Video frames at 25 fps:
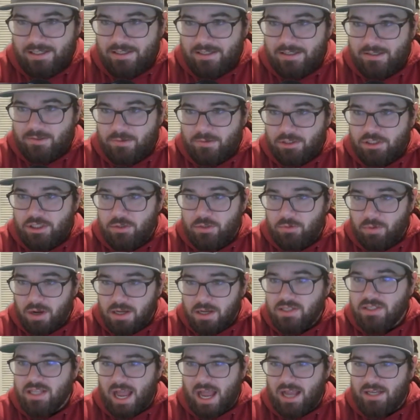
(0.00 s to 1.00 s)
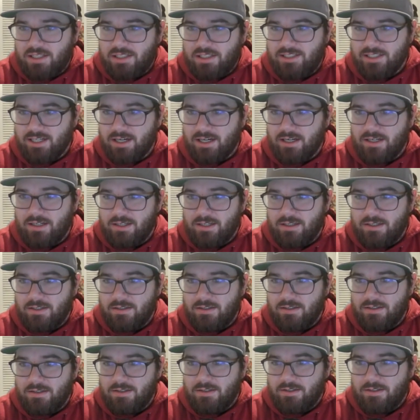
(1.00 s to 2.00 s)
which he was last year.
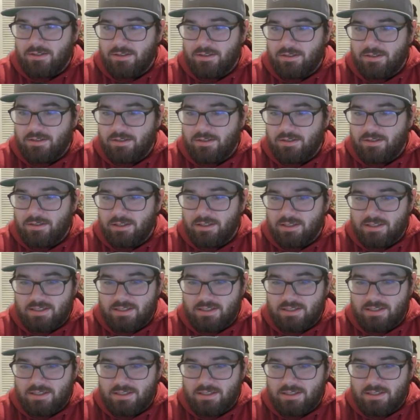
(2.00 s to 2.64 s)
He's